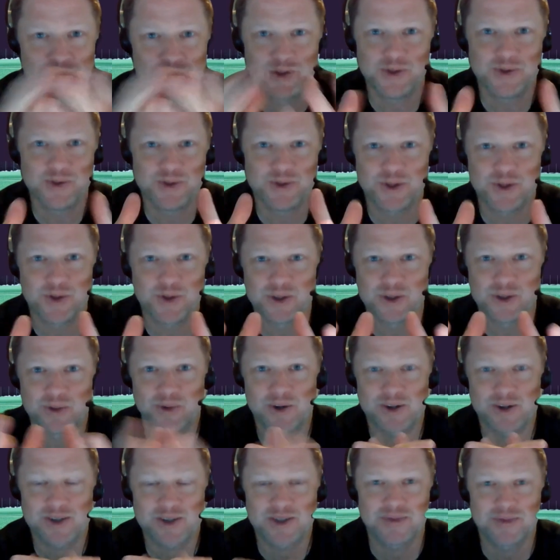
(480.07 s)
you to it?
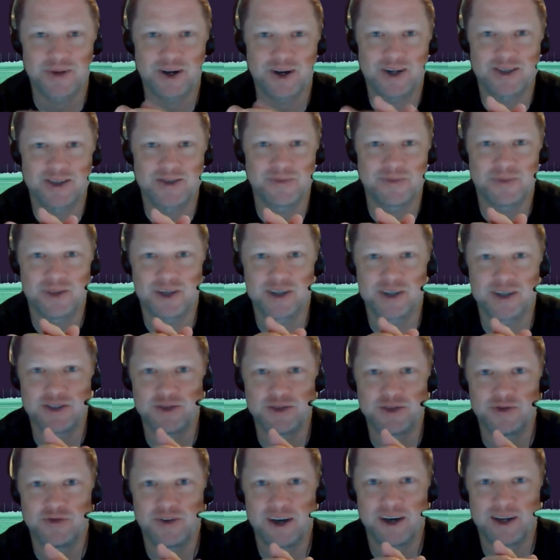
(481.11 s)
What are some awesome things
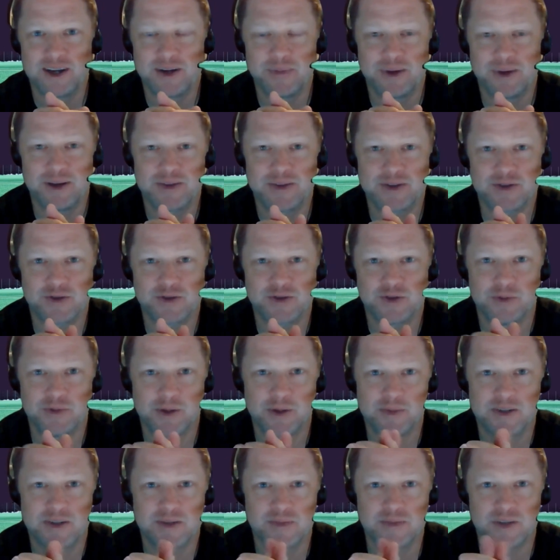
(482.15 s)
you found about the school?
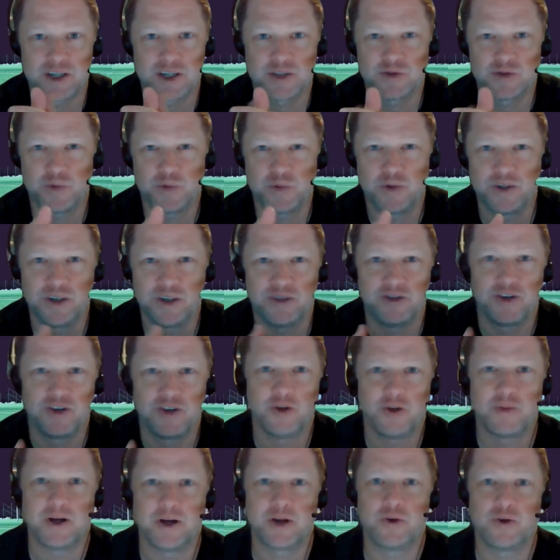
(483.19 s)
Maybe some things you wouldn't even
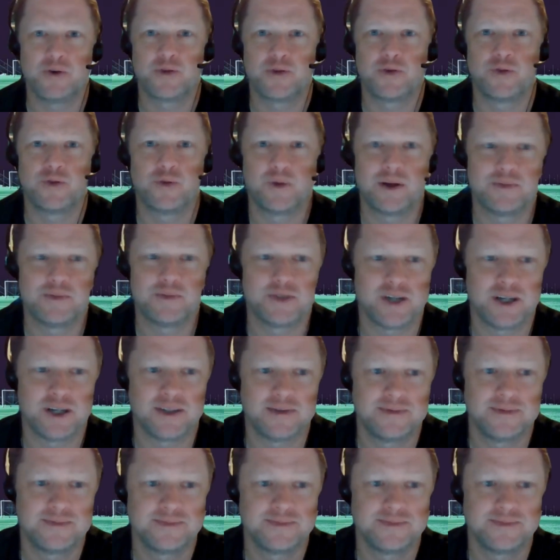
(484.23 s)
know by going through the website.